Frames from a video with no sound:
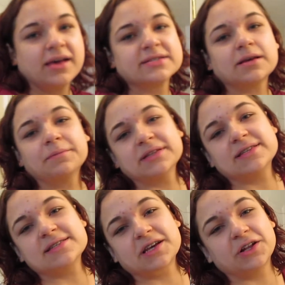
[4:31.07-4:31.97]
some of this
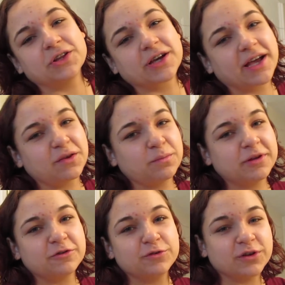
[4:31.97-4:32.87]
is going to look kind of
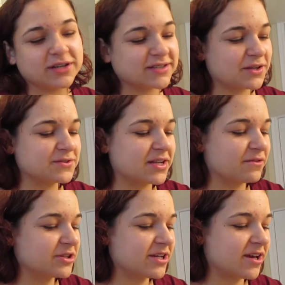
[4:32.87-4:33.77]
pitiful because I use it
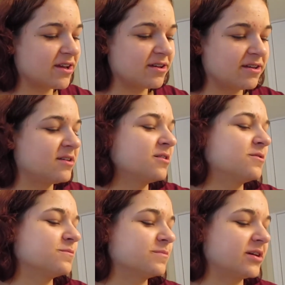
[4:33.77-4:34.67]
every day
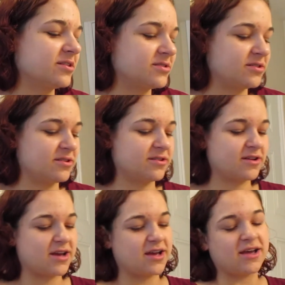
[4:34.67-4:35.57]
but
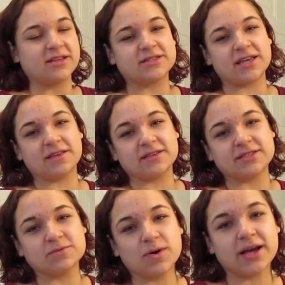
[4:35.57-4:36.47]
so this
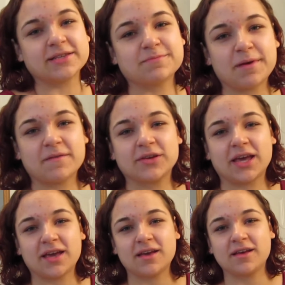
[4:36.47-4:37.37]
is why it's my
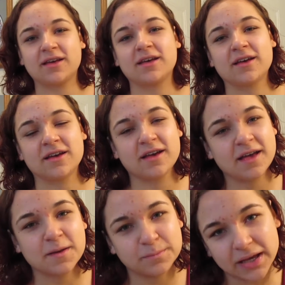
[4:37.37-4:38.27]
everyday
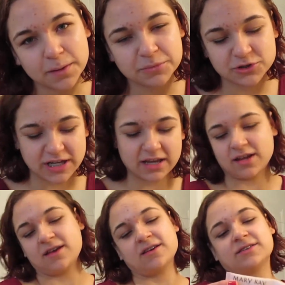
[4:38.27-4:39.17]
makeup
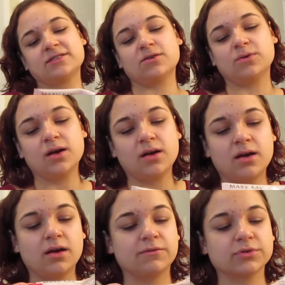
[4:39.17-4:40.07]
routine. So
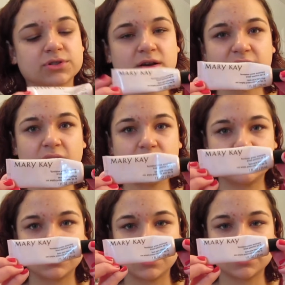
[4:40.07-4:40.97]
first off I
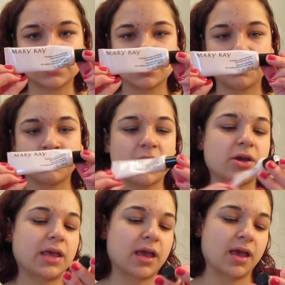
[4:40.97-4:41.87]
use this
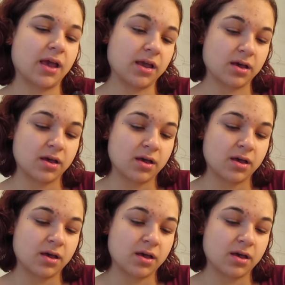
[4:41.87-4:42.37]
Mary Kay